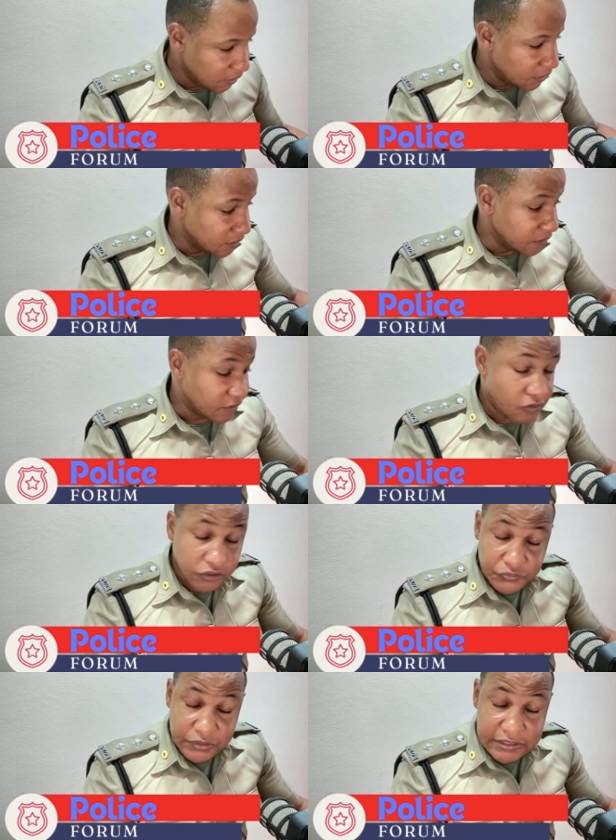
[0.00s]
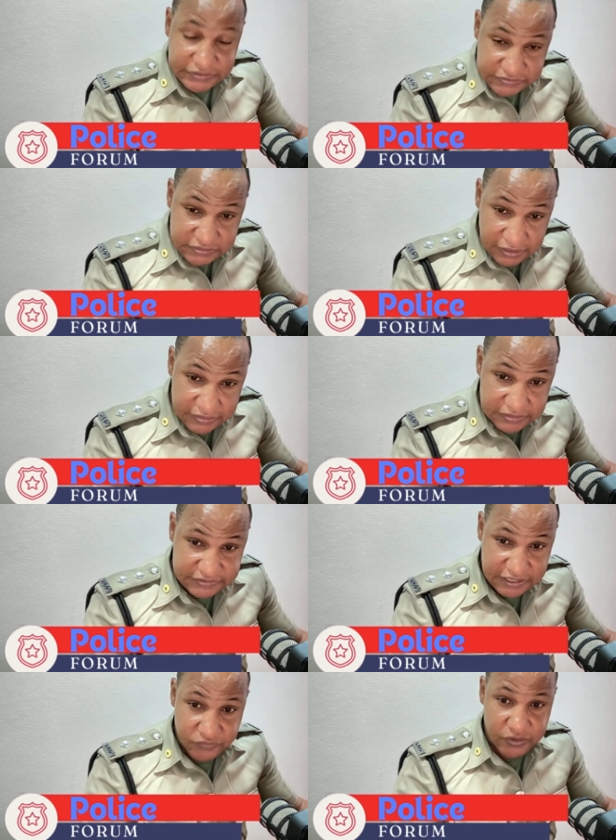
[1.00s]
The court will listen and
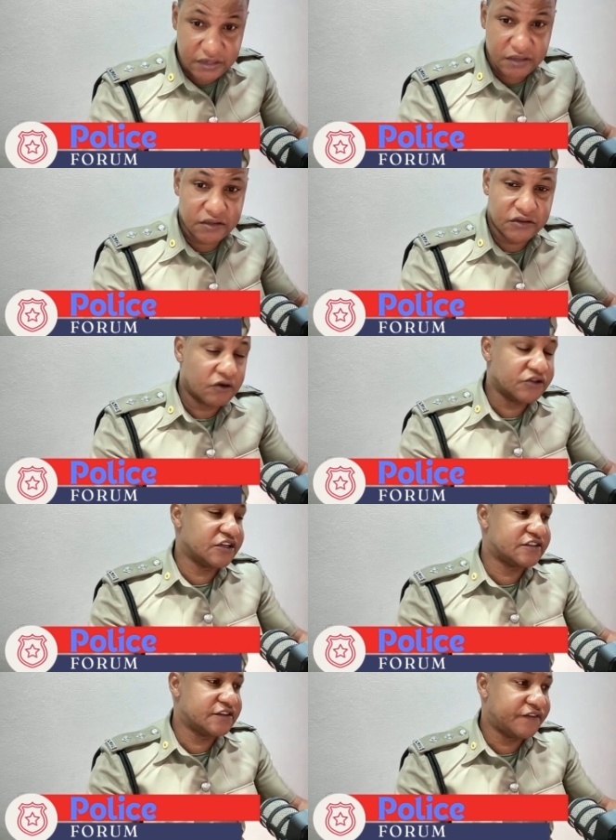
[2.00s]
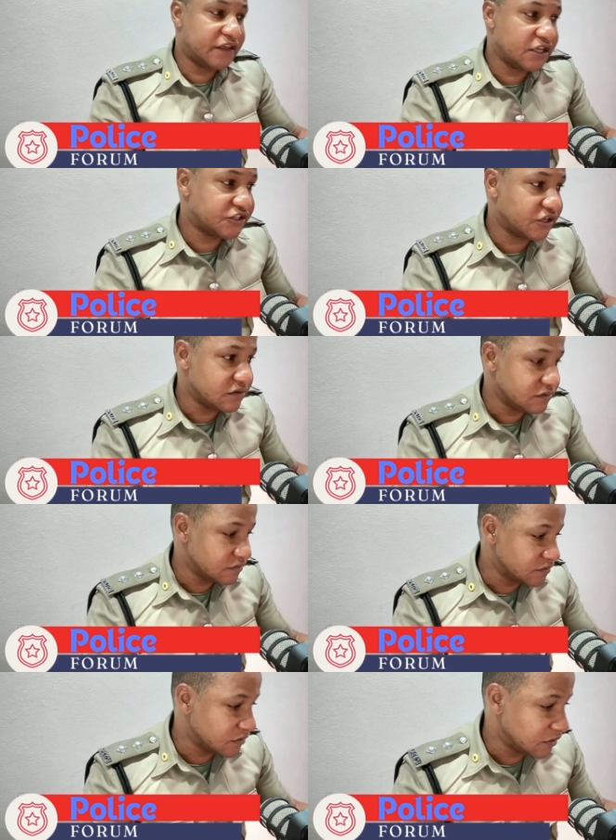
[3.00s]
decide whether your justification
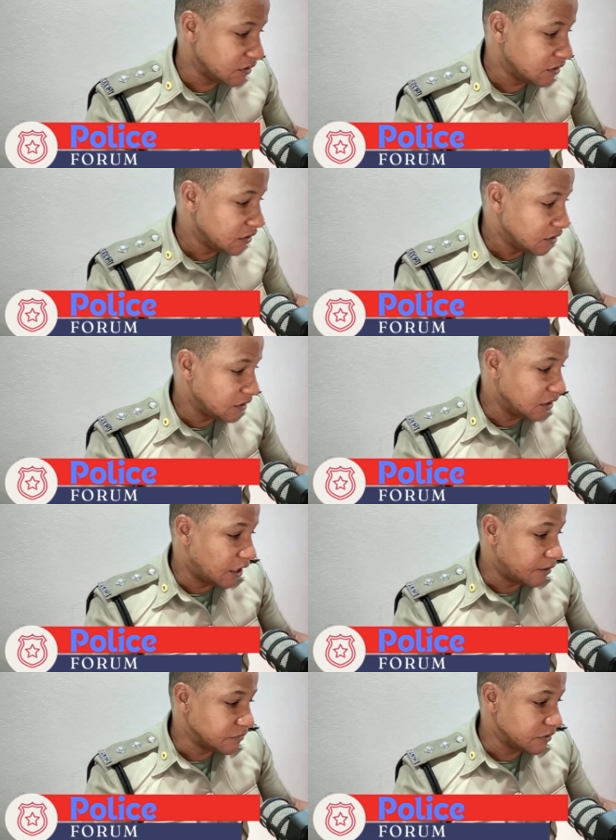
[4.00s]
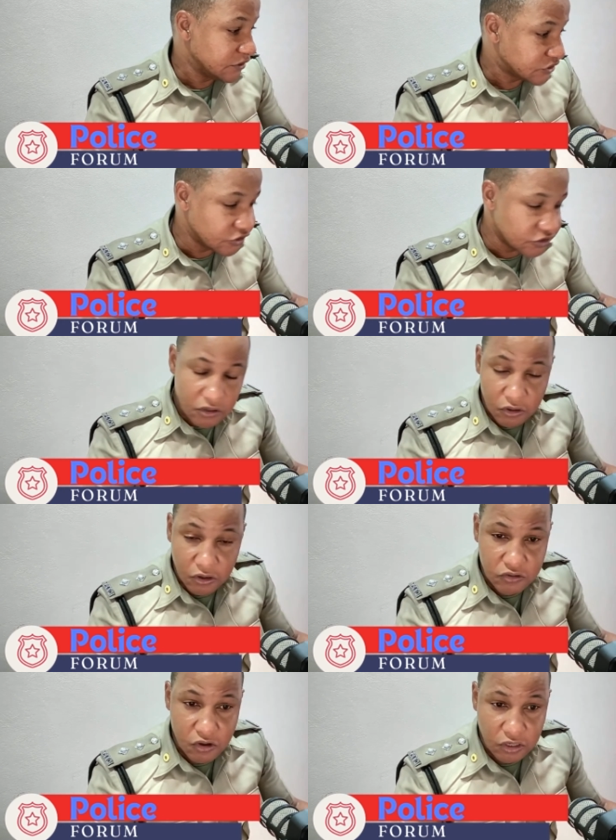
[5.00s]
is good
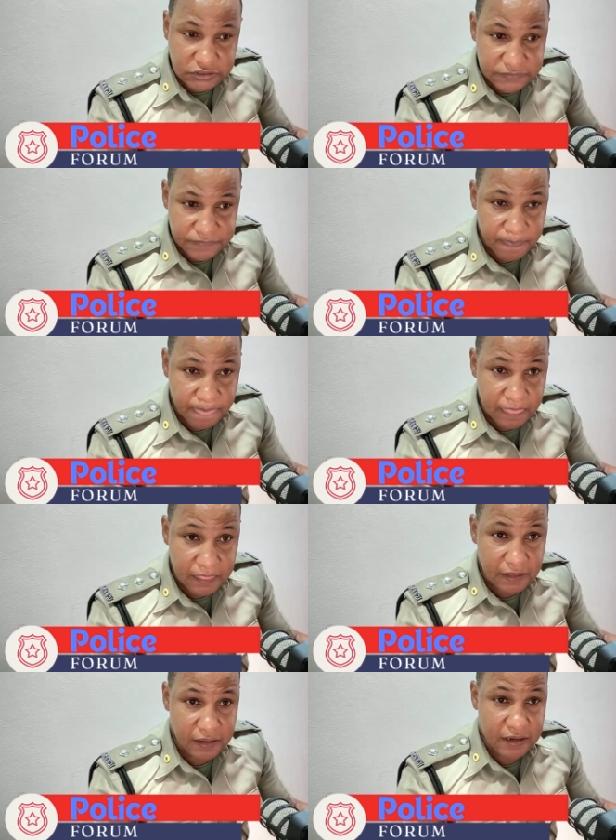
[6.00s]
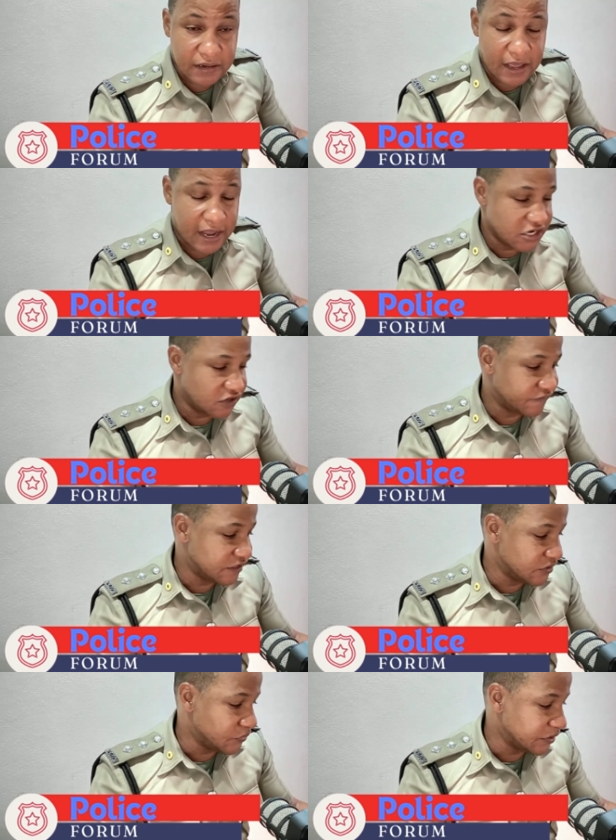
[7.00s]
or not. And at the end of the
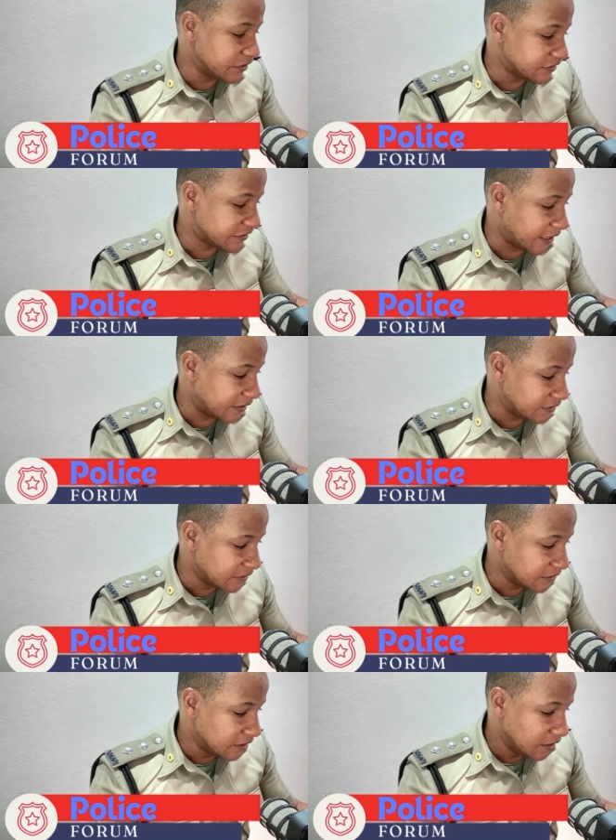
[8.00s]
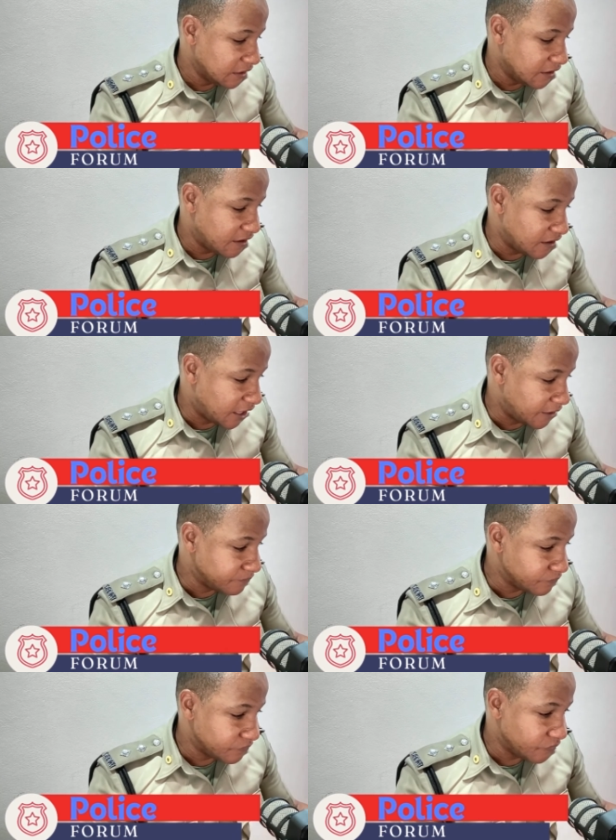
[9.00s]
day, we'll decide
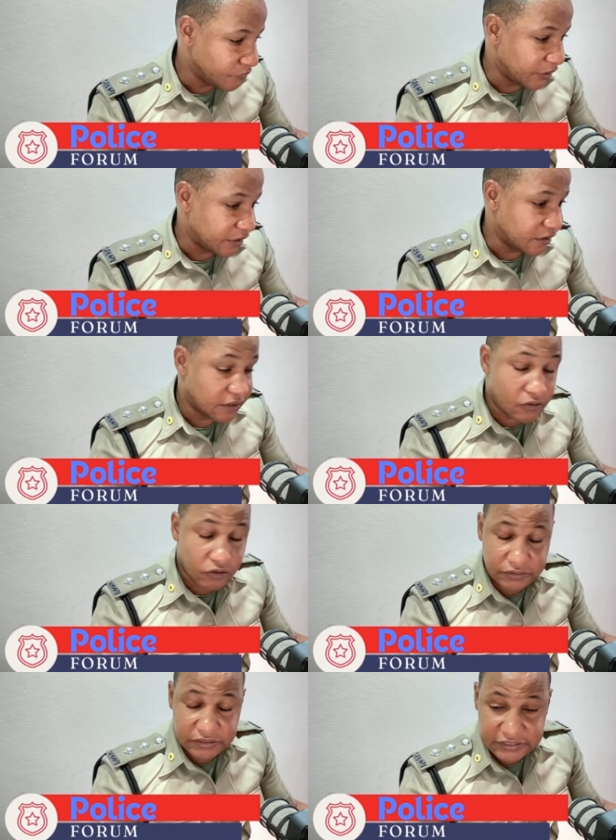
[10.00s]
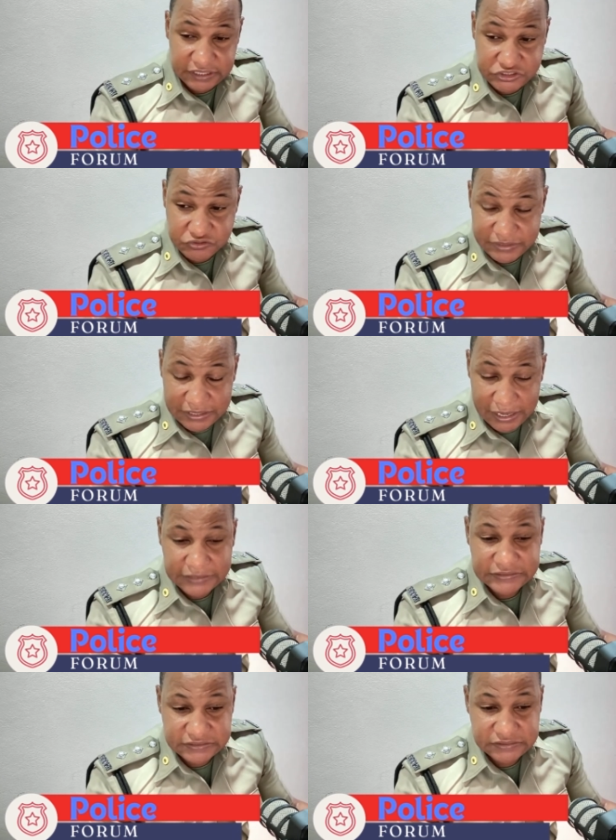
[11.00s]
whether the ticket should be
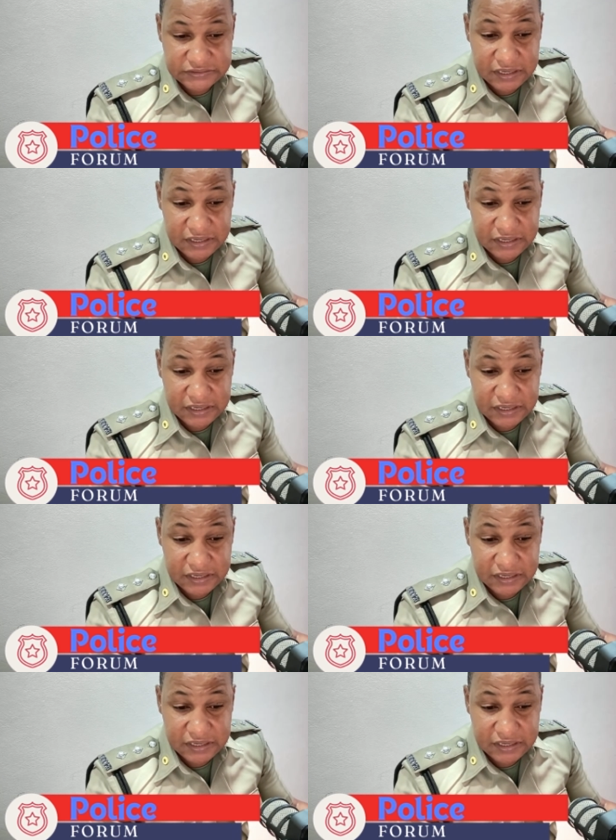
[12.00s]
cancelled.